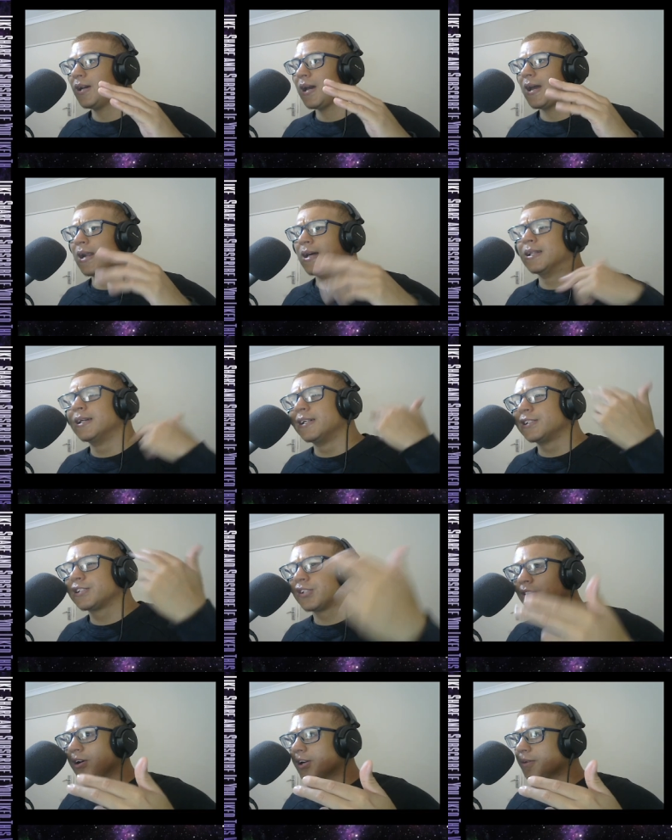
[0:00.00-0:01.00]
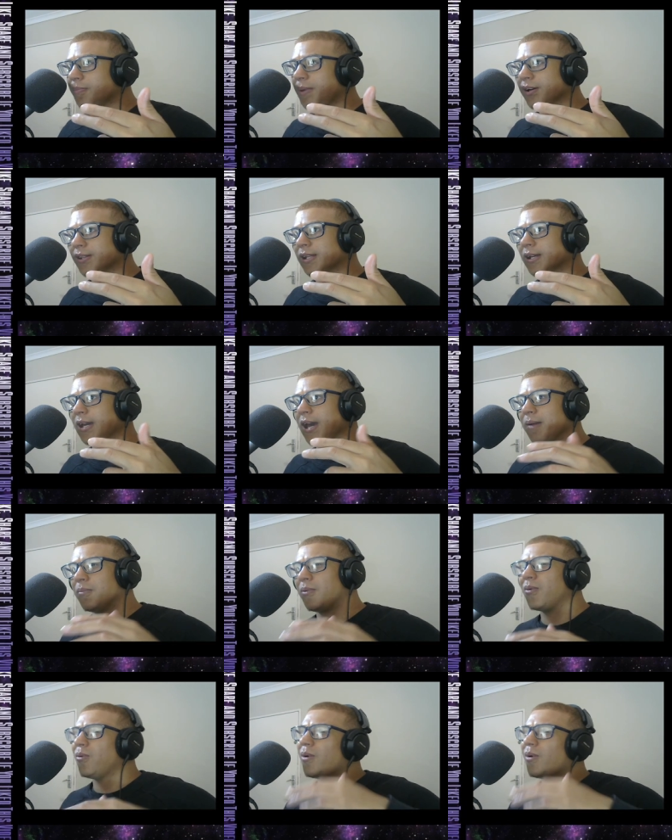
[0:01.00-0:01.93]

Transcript: and I learned a lot about the game.